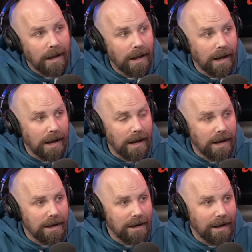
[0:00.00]

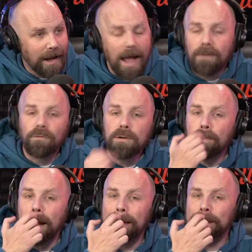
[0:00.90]
And
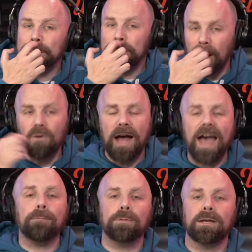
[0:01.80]
everybody is so
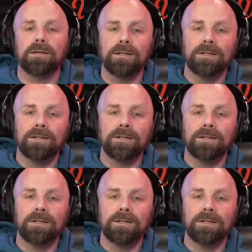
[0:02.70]
happy